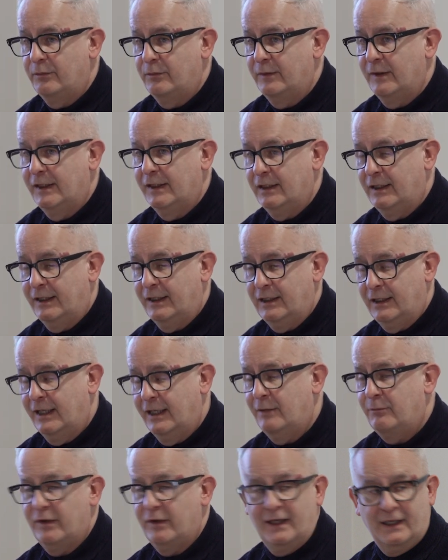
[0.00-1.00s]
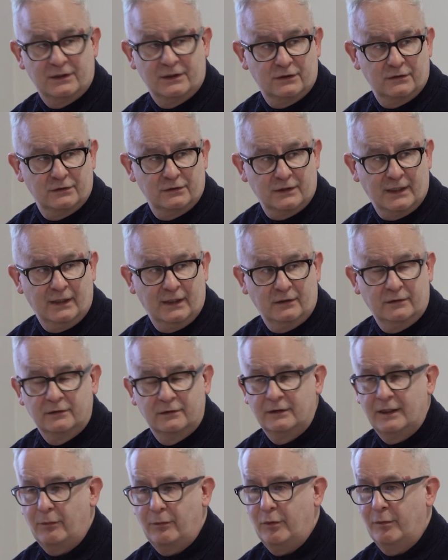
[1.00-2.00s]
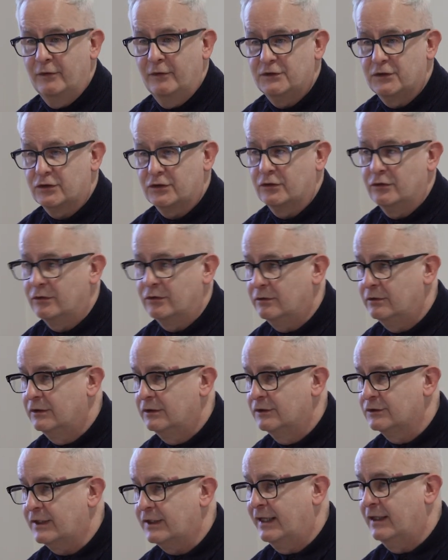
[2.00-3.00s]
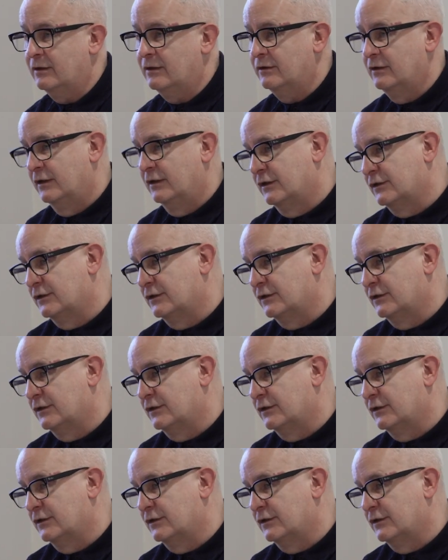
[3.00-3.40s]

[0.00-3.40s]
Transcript: NPS scale, Net Promoter Score scale.